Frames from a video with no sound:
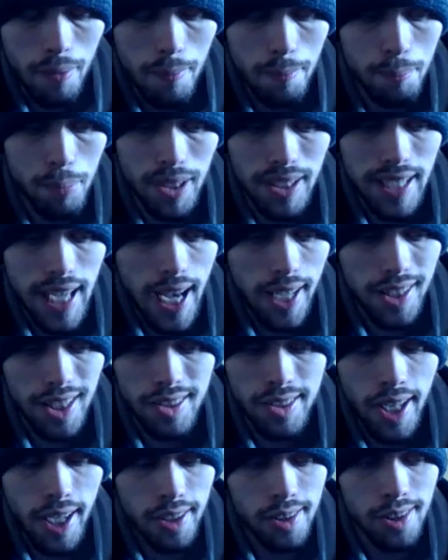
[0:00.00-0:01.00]
But yeah, the
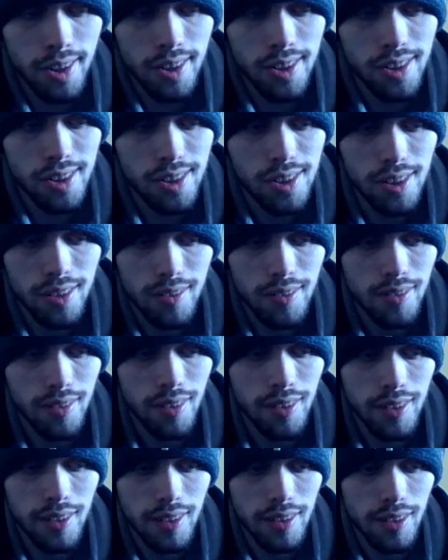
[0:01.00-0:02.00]
Texans,
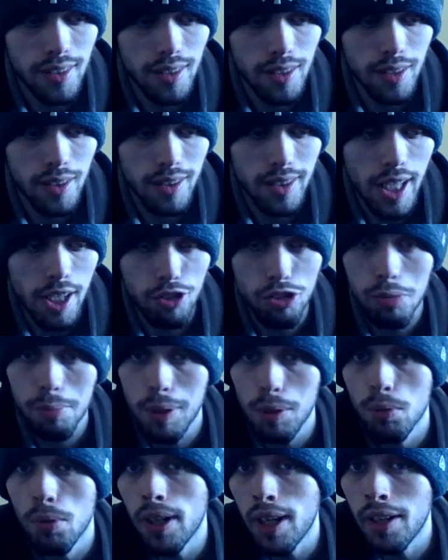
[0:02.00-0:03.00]
they should
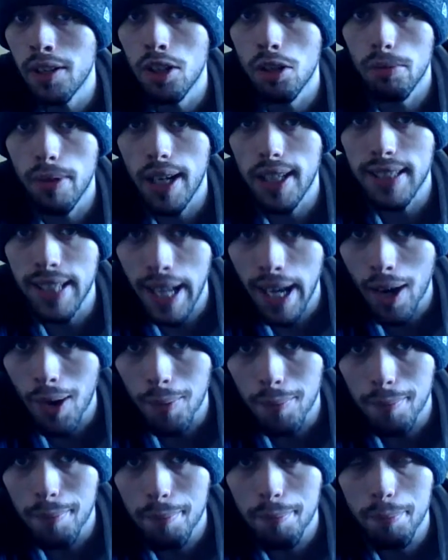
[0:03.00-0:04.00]
be 1-0 right
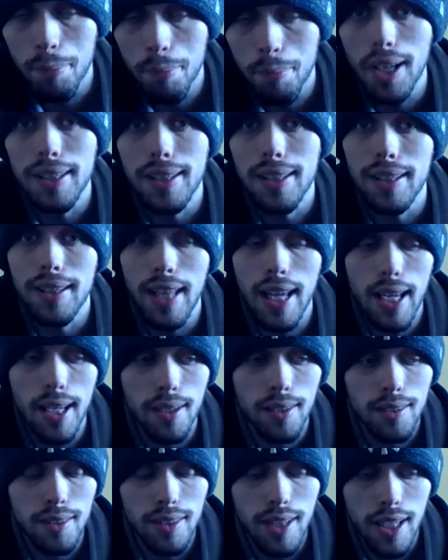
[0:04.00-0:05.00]
now, but
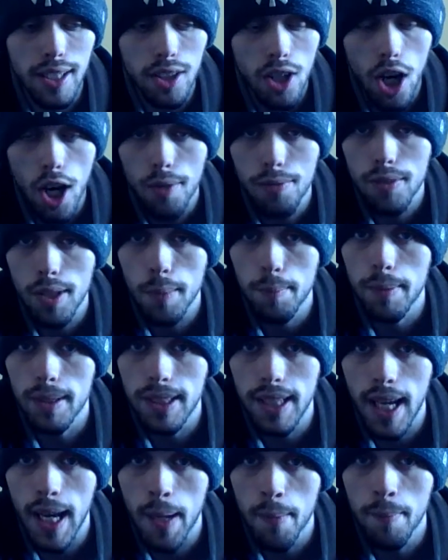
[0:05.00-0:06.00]
they coughed up a
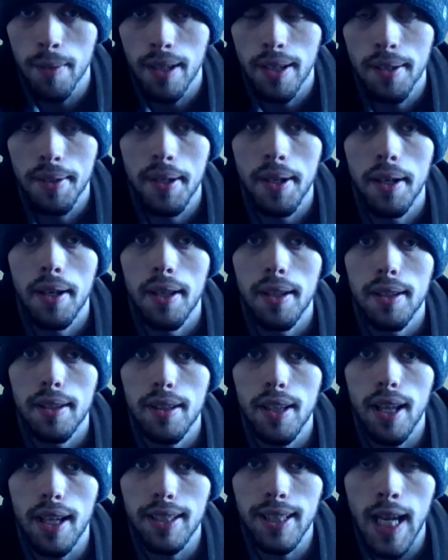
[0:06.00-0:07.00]
game
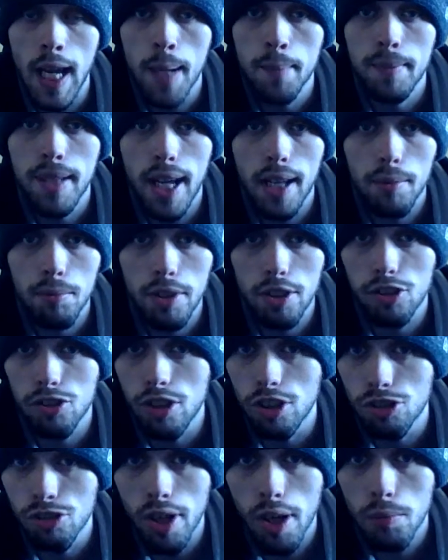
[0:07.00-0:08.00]
that which
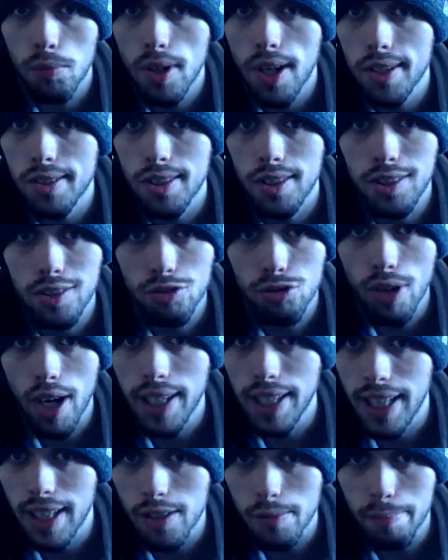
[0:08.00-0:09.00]
Deshaun Watson
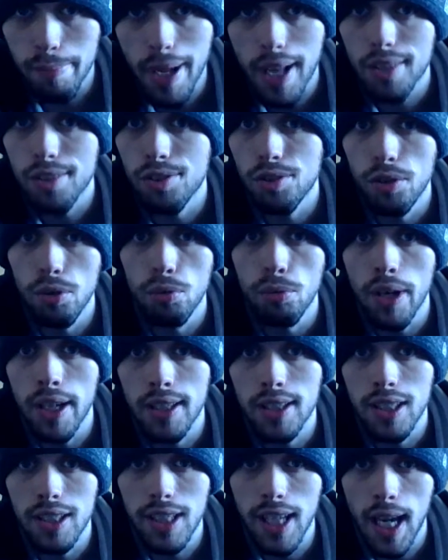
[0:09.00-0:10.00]
tried his best to
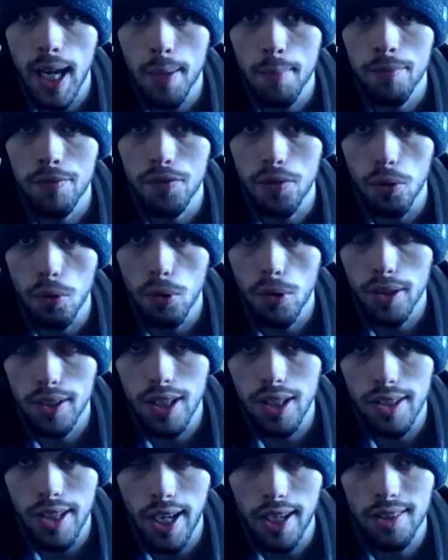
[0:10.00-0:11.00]
win the game for
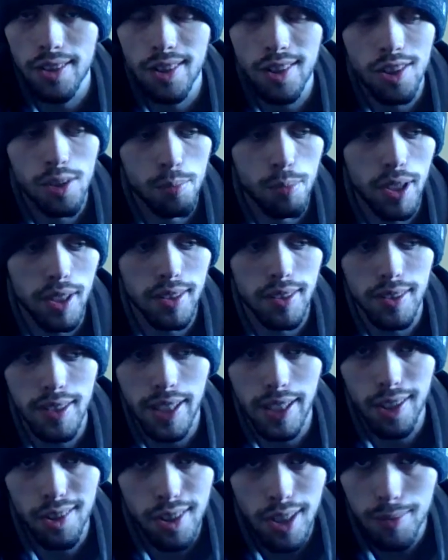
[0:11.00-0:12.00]
the Texans, but
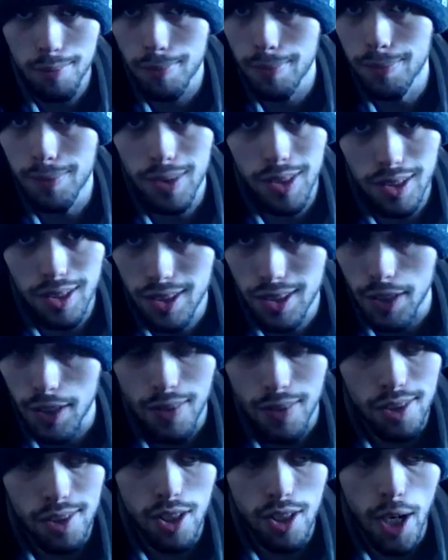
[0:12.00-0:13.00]
like I said,
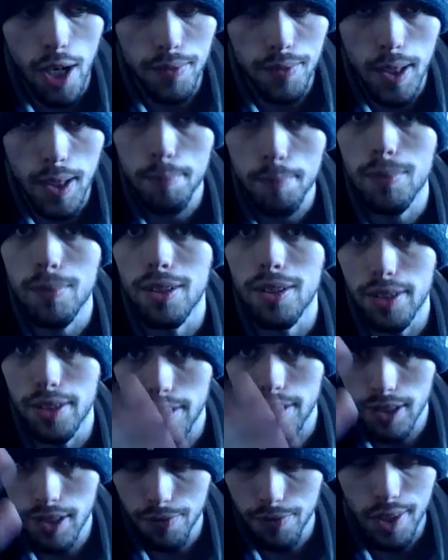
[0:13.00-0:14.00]
defense coughed it up. Their
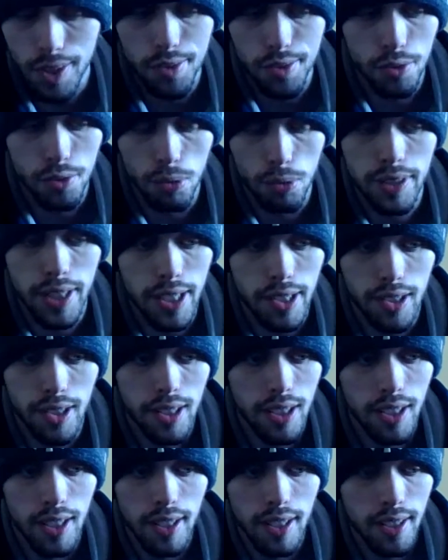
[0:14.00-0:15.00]
defensive coordinator